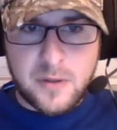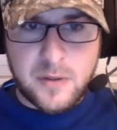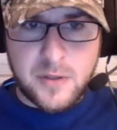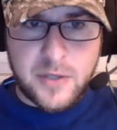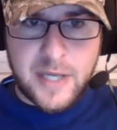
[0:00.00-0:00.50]

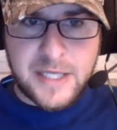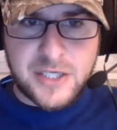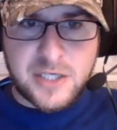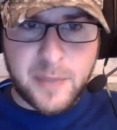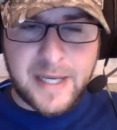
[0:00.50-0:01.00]
You can't
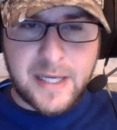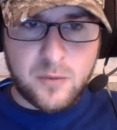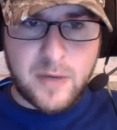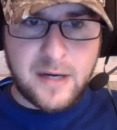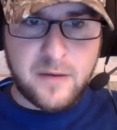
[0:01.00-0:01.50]
just paint
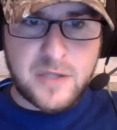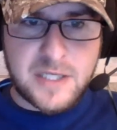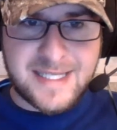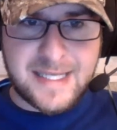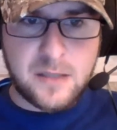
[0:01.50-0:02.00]
right over the
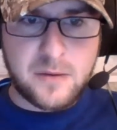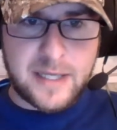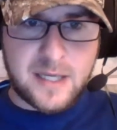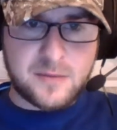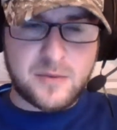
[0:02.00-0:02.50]
steel that
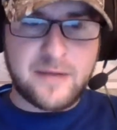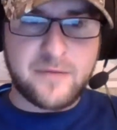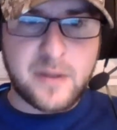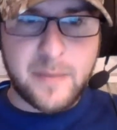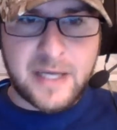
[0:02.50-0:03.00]
comes right
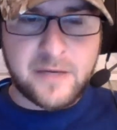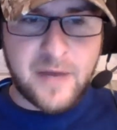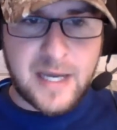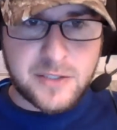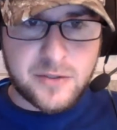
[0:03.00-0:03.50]
from the
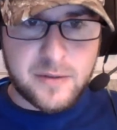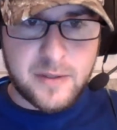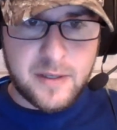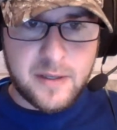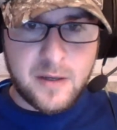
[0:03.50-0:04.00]
manufacturer.
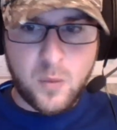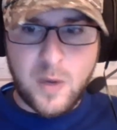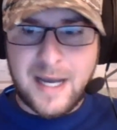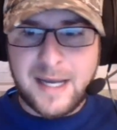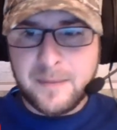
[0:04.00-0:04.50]

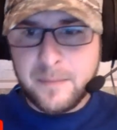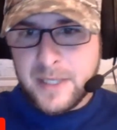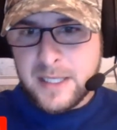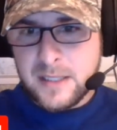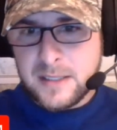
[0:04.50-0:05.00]
Why?
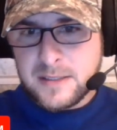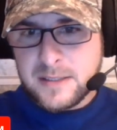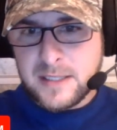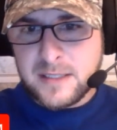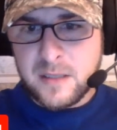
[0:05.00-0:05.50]
Because
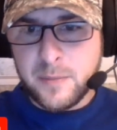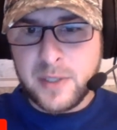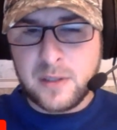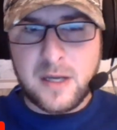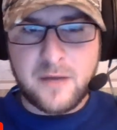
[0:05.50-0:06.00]
it's going to
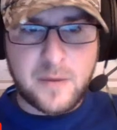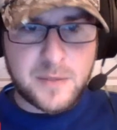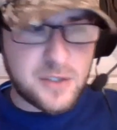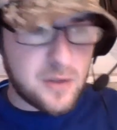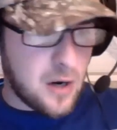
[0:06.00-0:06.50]
peel off. I'm
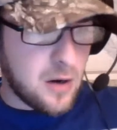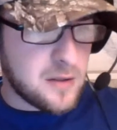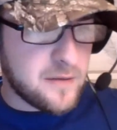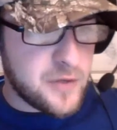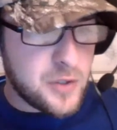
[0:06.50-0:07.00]
sure
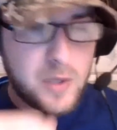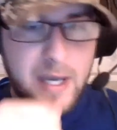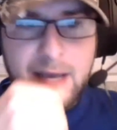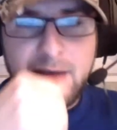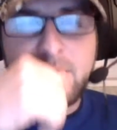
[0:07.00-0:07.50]
all of you
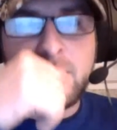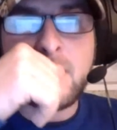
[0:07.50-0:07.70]
have